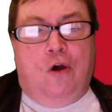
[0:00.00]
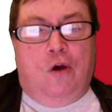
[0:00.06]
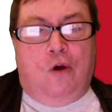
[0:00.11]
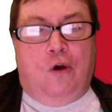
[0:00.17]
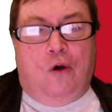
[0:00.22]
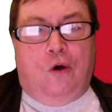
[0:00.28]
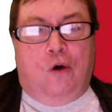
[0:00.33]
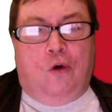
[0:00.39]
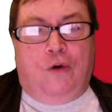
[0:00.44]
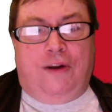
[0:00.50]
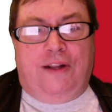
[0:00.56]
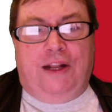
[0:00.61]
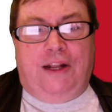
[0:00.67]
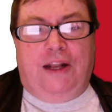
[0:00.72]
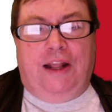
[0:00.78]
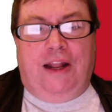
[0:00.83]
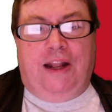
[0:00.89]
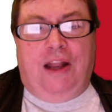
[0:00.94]
or in the
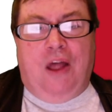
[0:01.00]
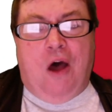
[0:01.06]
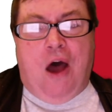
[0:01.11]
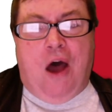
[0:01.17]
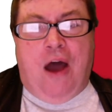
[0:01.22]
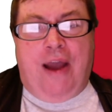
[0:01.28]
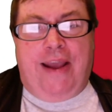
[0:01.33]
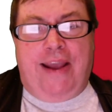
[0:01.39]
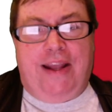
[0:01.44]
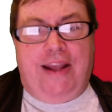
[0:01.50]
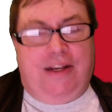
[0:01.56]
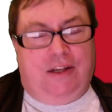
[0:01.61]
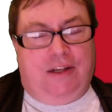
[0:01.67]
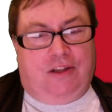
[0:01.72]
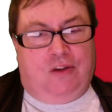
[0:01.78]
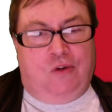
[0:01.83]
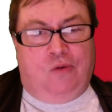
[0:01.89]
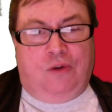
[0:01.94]
little eye in
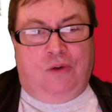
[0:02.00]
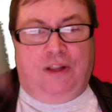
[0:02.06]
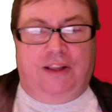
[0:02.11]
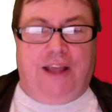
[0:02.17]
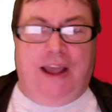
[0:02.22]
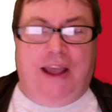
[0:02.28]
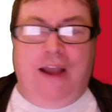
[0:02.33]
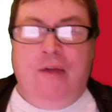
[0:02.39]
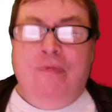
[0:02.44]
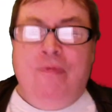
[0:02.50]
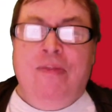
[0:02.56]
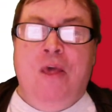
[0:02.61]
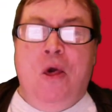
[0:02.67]
the corner there,